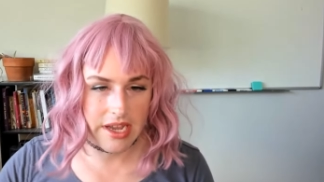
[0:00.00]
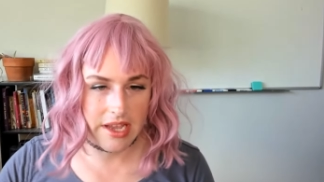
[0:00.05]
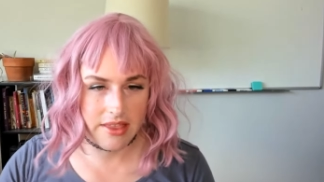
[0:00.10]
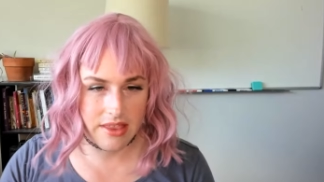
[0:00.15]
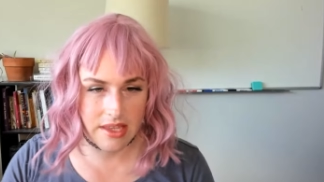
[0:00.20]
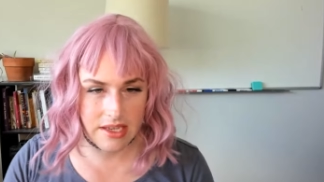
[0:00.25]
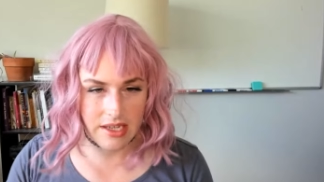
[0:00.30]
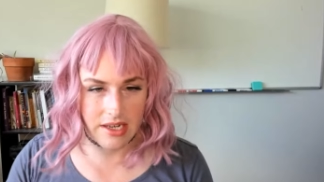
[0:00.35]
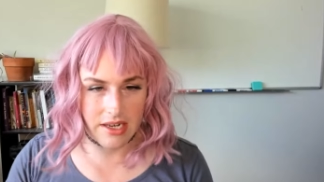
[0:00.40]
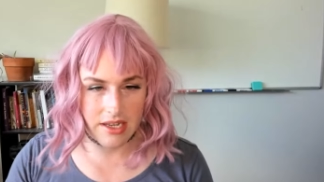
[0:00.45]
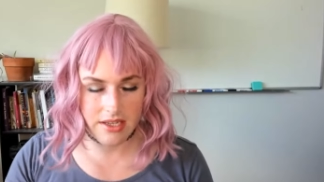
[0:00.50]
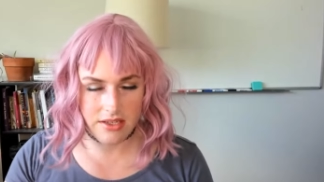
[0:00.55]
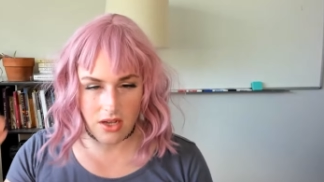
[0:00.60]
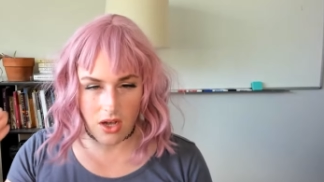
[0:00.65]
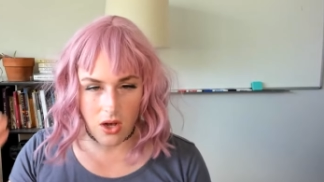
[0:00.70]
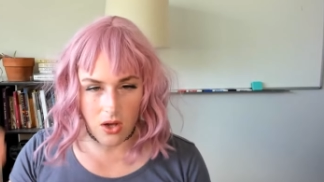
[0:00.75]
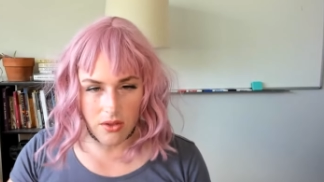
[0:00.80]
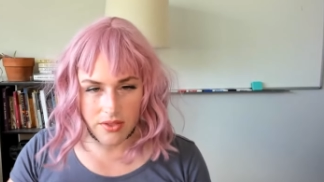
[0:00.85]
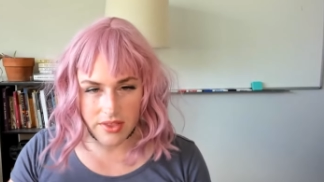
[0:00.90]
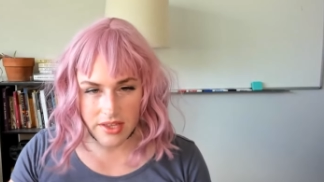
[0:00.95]
I think it is,
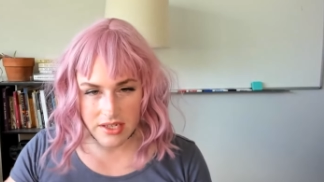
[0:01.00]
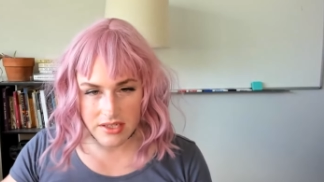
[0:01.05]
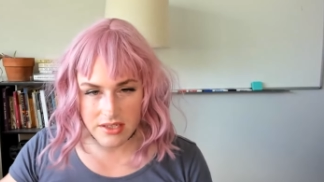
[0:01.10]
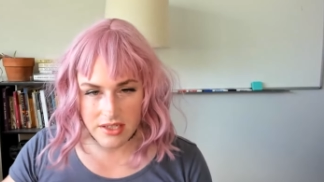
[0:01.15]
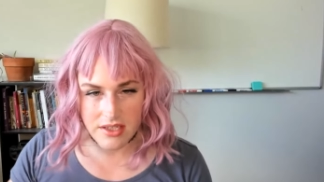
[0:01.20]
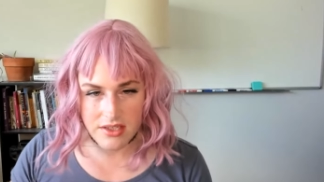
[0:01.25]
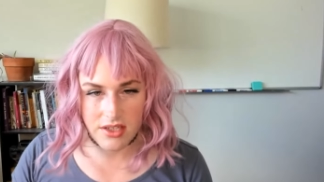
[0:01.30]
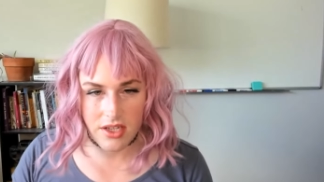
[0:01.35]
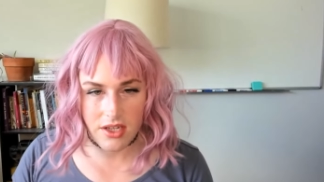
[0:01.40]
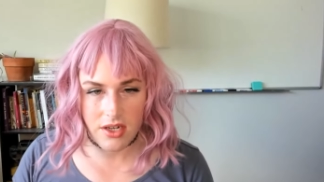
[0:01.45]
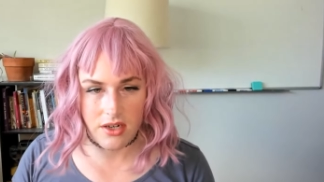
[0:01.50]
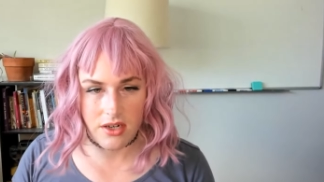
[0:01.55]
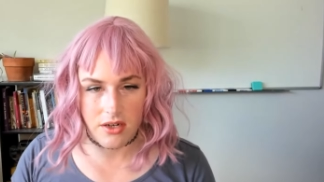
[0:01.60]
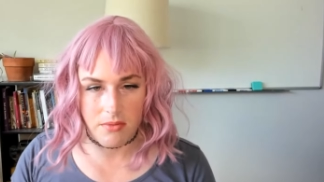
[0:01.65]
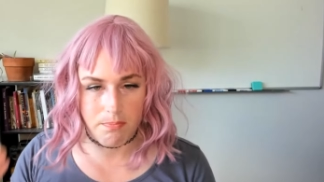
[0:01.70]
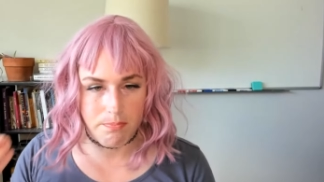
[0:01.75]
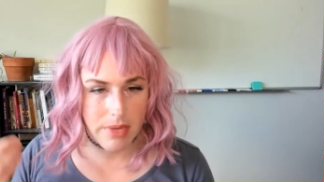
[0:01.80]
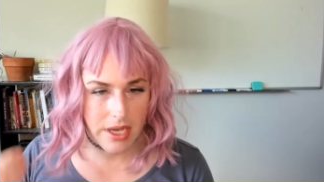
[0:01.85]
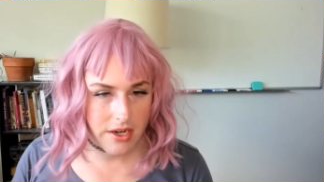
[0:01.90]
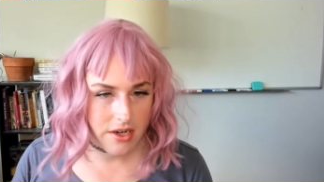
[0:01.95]
all things
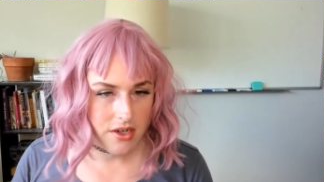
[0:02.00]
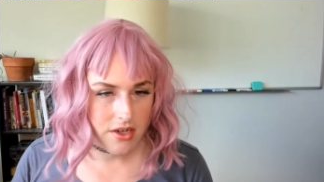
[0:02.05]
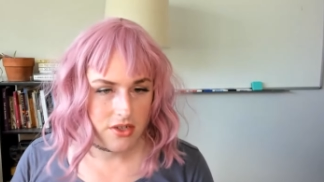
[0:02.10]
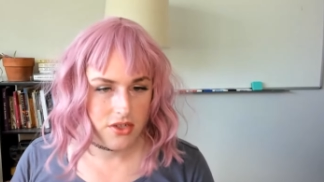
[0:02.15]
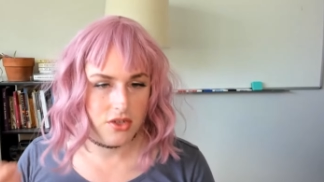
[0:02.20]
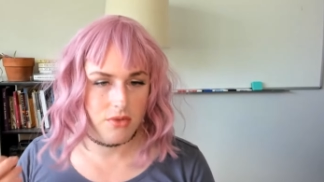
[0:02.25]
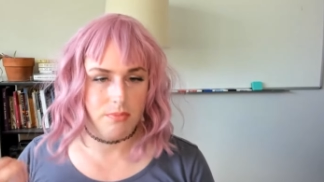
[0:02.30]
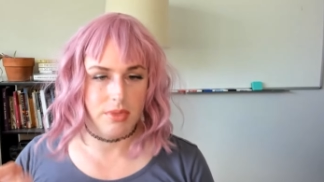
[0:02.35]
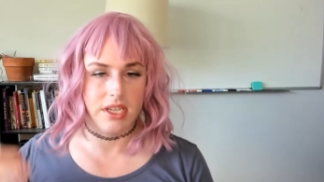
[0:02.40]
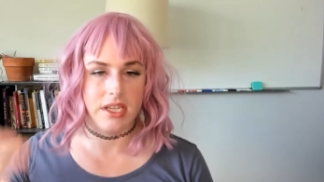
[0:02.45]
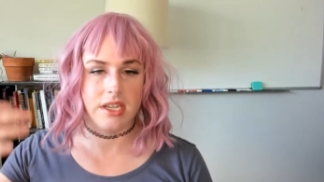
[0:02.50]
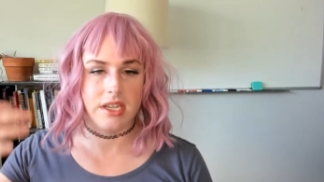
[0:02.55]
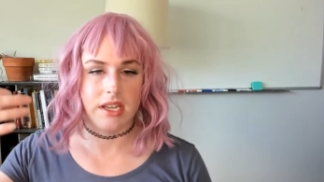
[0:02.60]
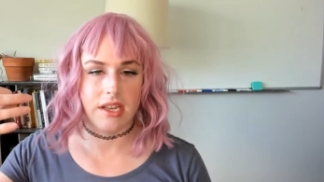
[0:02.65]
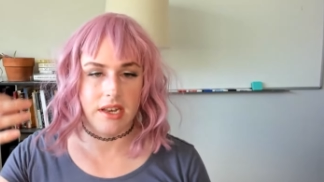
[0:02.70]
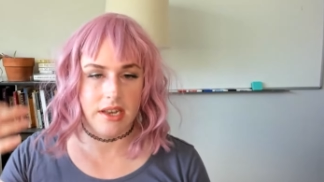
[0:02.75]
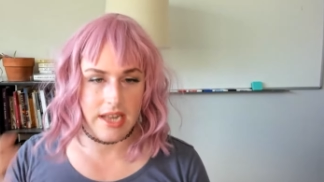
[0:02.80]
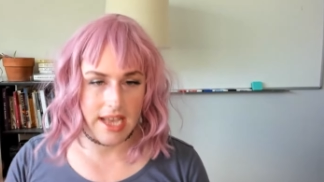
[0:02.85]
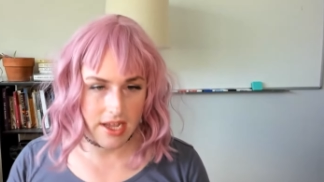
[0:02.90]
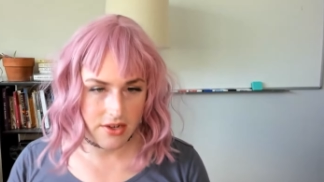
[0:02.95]
considered, better to be
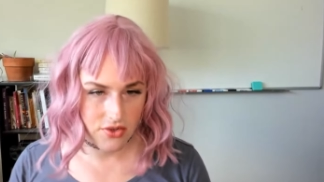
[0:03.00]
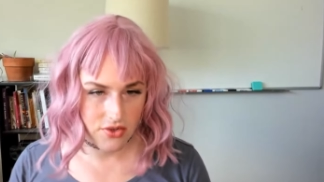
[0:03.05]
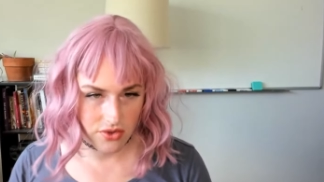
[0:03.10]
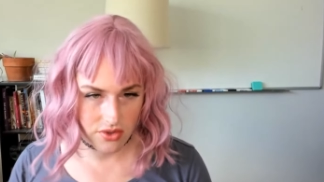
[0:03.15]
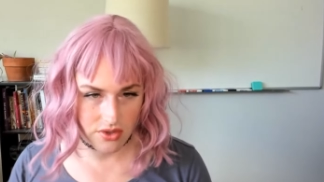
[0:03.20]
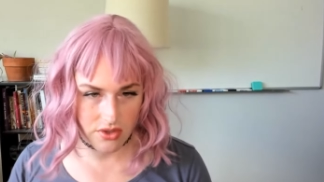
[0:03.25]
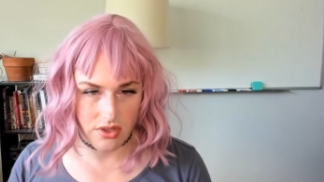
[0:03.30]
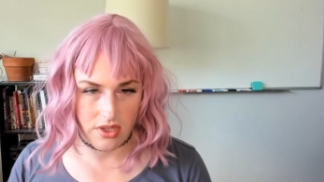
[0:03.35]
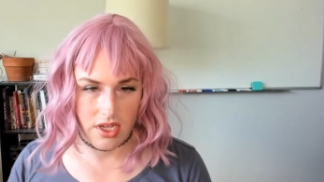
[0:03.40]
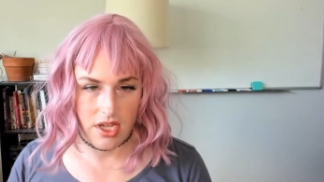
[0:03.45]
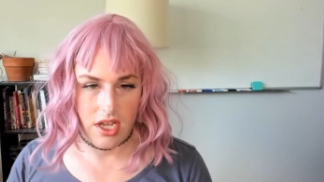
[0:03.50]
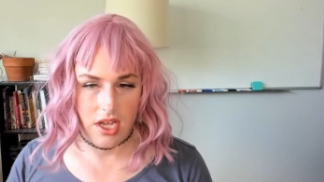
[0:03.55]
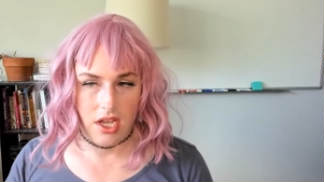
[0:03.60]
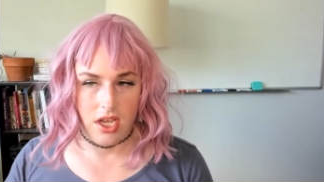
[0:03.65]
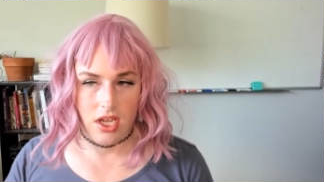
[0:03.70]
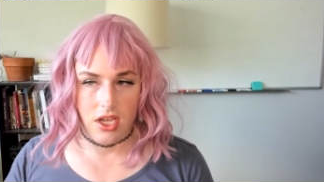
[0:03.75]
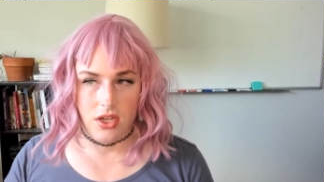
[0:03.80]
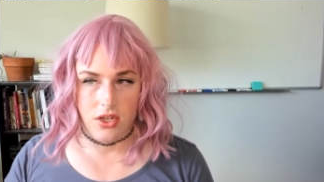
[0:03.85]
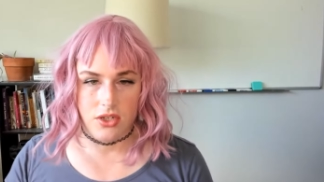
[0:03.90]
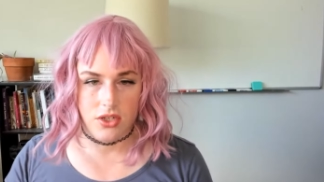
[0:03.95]
natural,
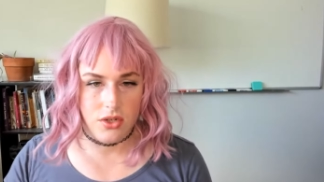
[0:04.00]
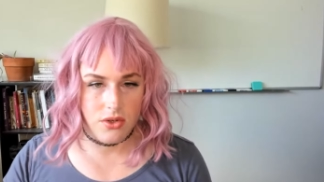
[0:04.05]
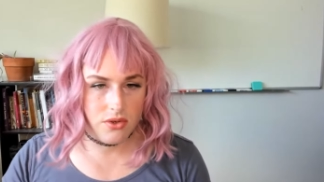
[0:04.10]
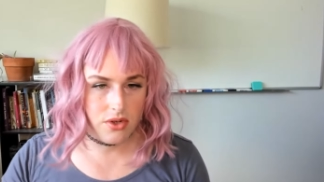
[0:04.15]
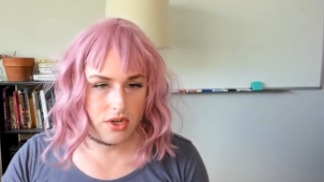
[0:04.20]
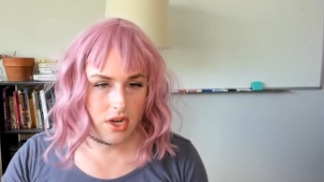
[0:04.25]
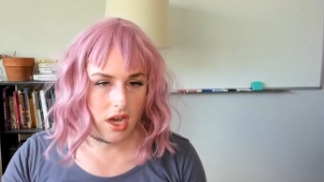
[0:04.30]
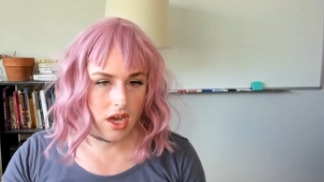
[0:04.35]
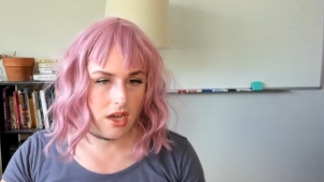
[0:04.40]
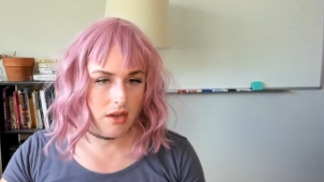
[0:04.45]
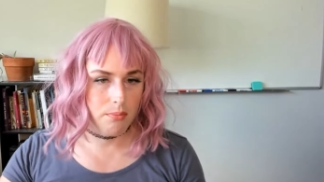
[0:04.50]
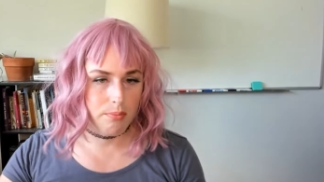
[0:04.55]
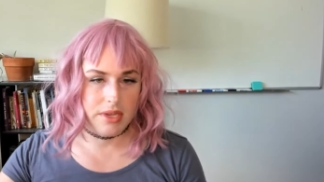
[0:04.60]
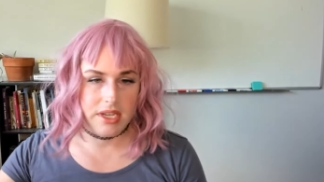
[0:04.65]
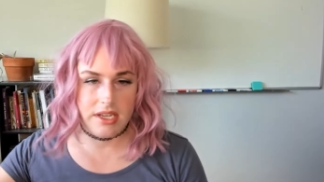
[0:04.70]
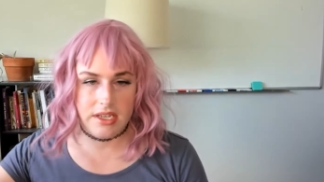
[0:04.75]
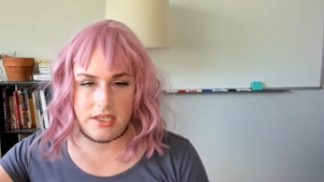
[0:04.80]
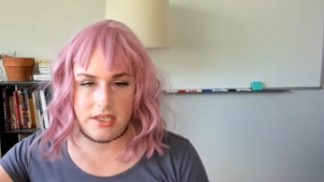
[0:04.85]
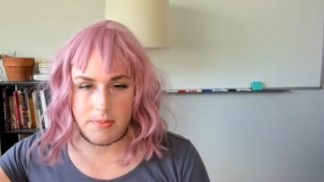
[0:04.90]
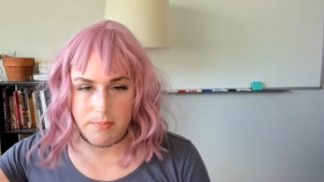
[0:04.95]
to not
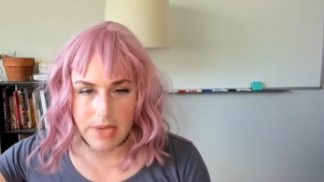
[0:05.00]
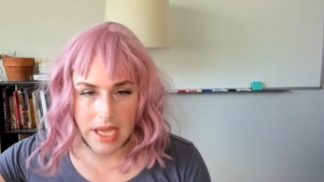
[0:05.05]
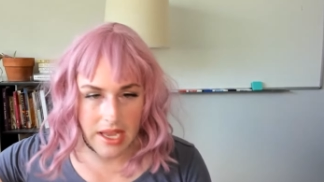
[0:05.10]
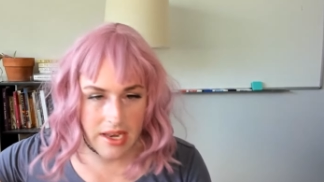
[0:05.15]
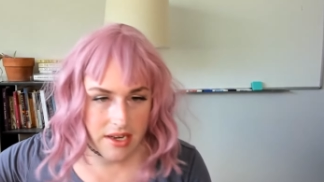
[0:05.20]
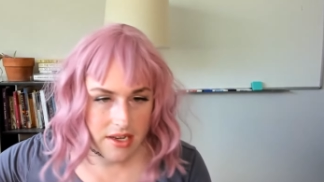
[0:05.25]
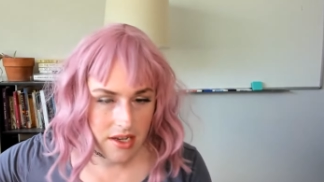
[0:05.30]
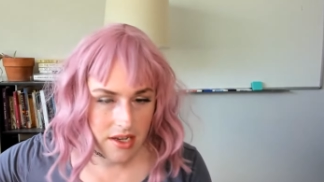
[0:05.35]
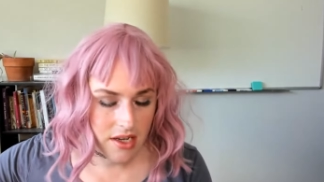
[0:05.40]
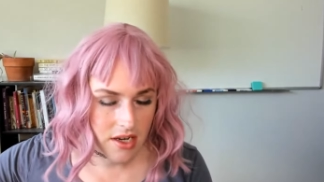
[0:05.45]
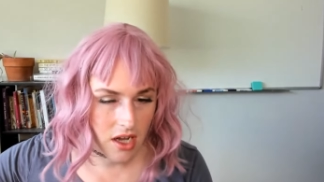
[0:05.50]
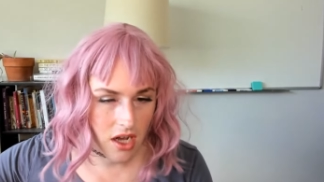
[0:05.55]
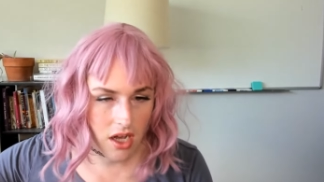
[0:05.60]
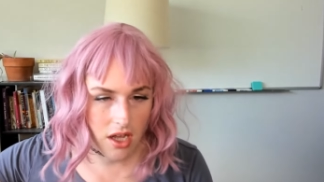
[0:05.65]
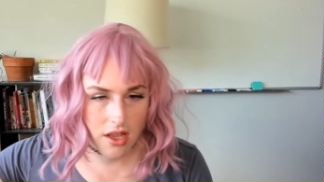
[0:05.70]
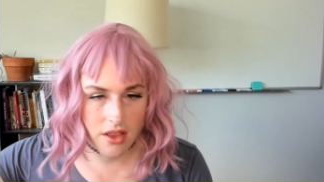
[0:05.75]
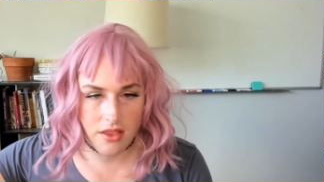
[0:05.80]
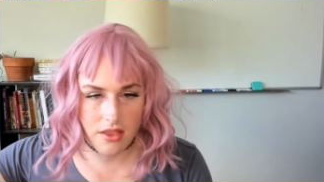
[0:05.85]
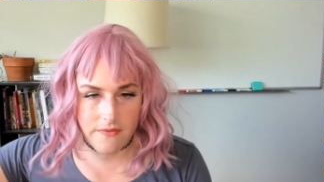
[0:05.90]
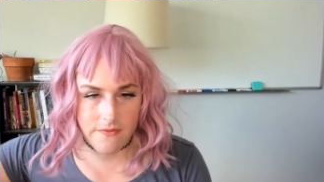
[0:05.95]
be dependent
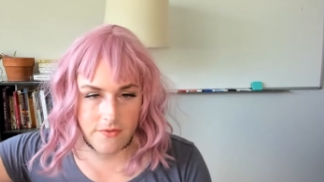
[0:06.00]
on the